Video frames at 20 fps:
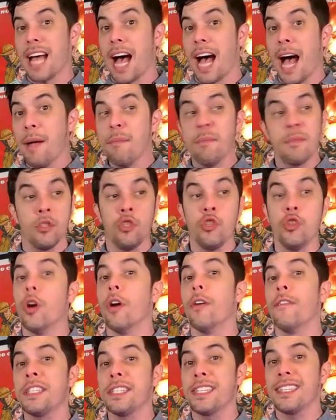I'm
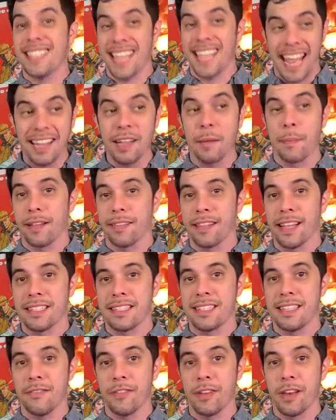nervous as heck about that,
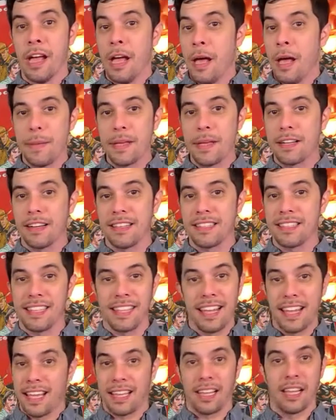Steven, because
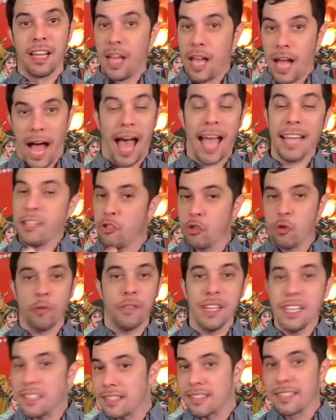like I can do
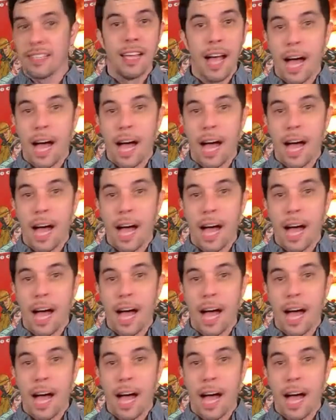this.